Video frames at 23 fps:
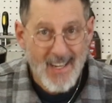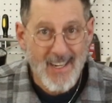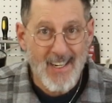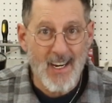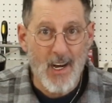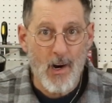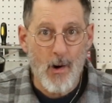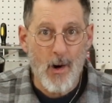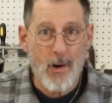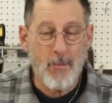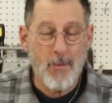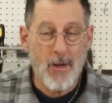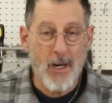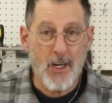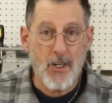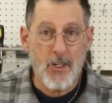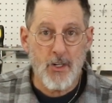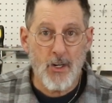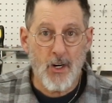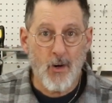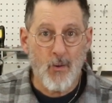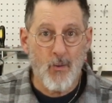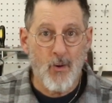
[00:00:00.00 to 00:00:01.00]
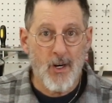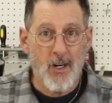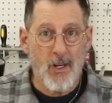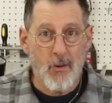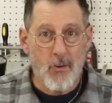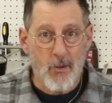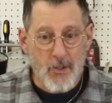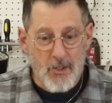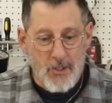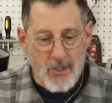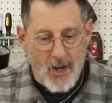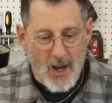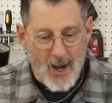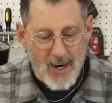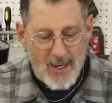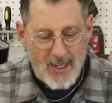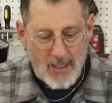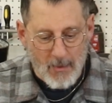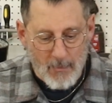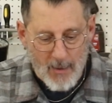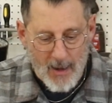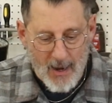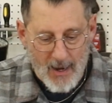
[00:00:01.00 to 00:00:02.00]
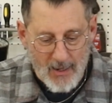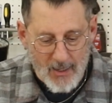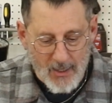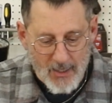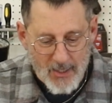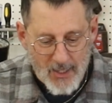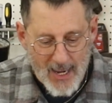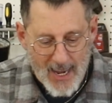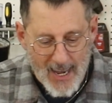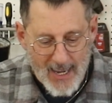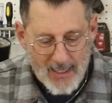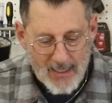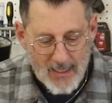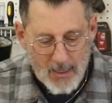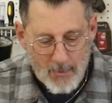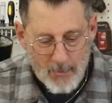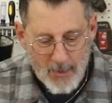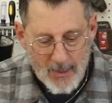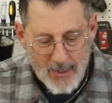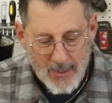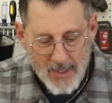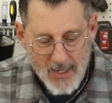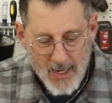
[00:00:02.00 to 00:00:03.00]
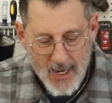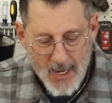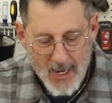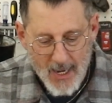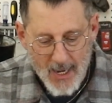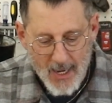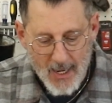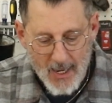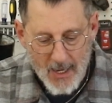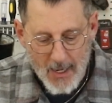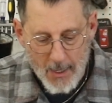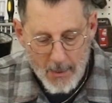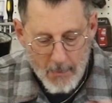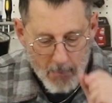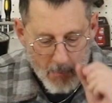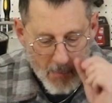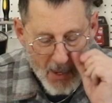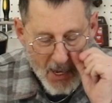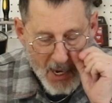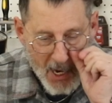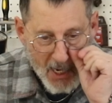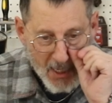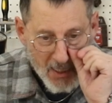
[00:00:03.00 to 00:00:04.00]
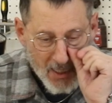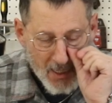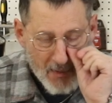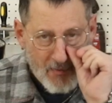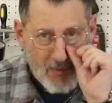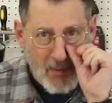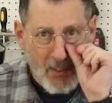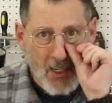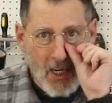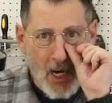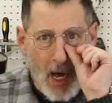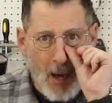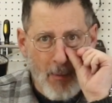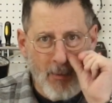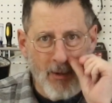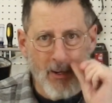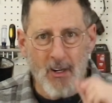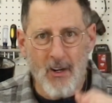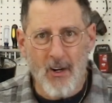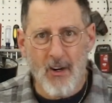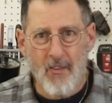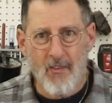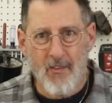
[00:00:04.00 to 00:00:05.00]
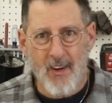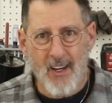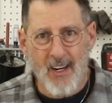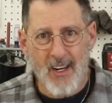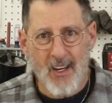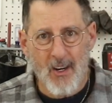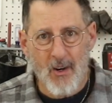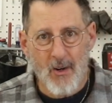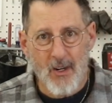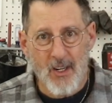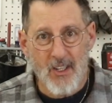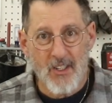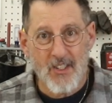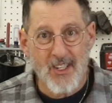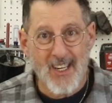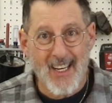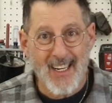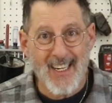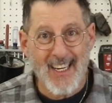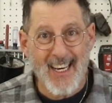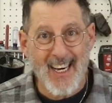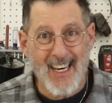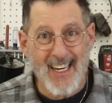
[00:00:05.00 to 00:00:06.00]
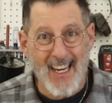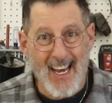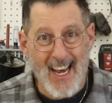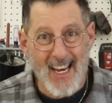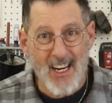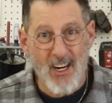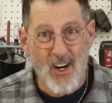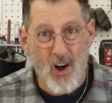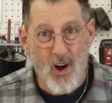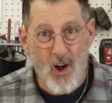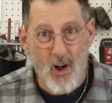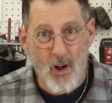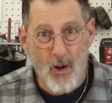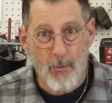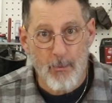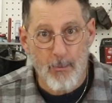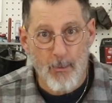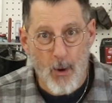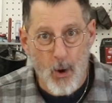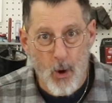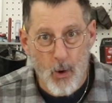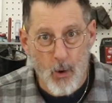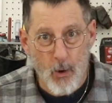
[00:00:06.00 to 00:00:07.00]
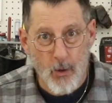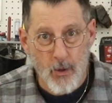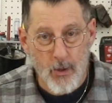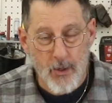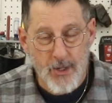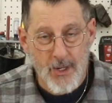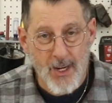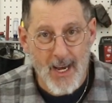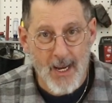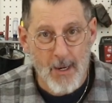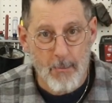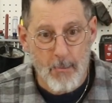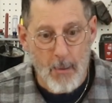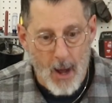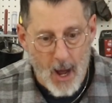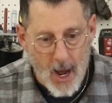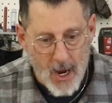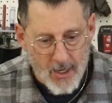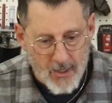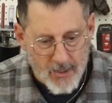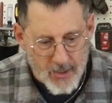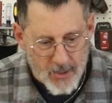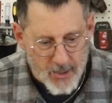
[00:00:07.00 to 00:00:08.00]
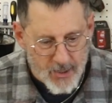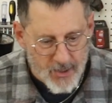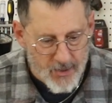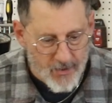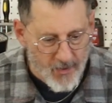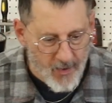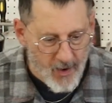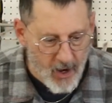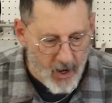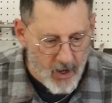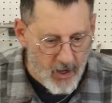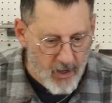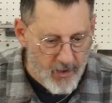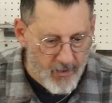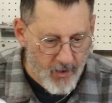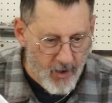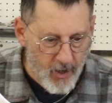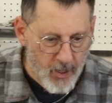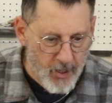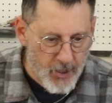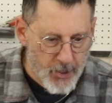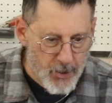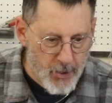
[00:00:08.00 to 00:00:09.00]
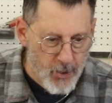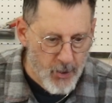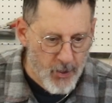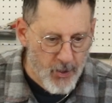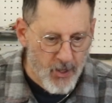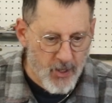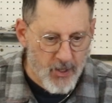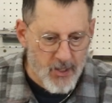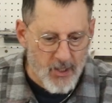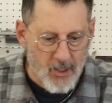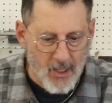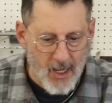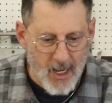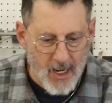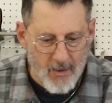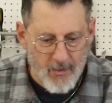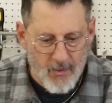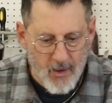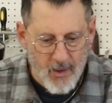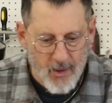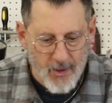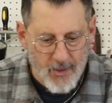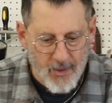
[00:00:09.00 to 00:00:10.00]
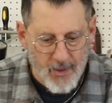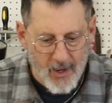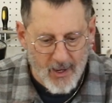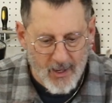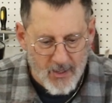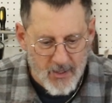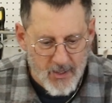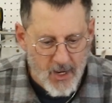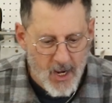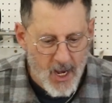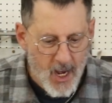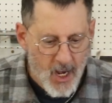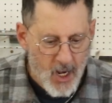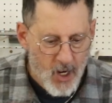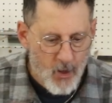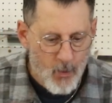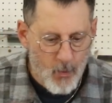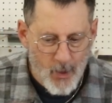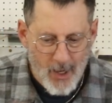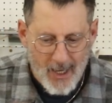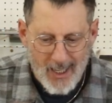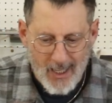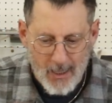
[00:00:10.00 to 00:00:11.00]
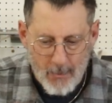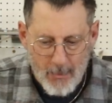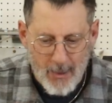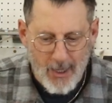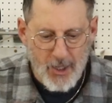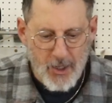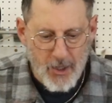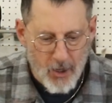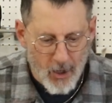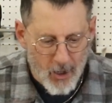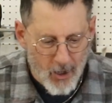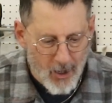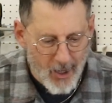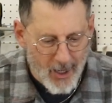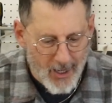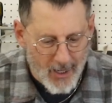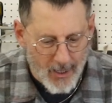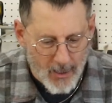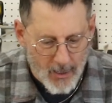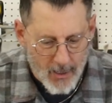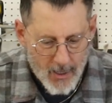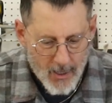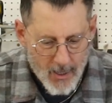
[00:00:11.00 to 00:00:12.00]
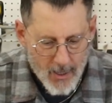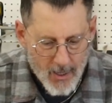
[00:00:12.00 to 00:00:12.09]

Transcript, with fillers: Now I'm not sure what he was talking about exactly, but um, he left a comment on a video and he said, It ain't all bowls and boxes. Very, very true. There's a lot of other things we can be turning.